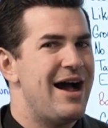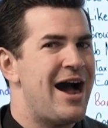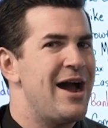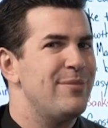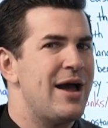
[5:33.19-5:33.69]

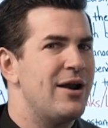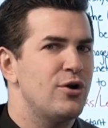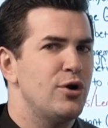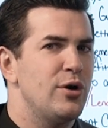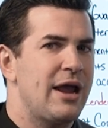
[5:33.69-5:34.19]
I'm not
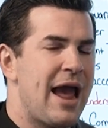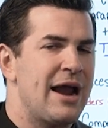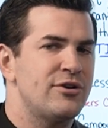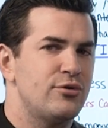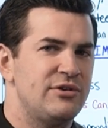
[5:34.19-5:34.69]
earning
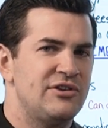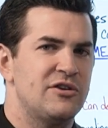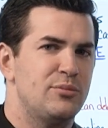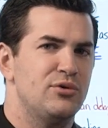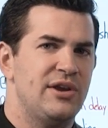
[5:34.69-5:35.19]
actually
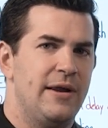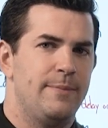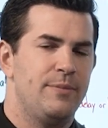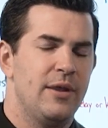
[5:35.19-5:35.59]
6%.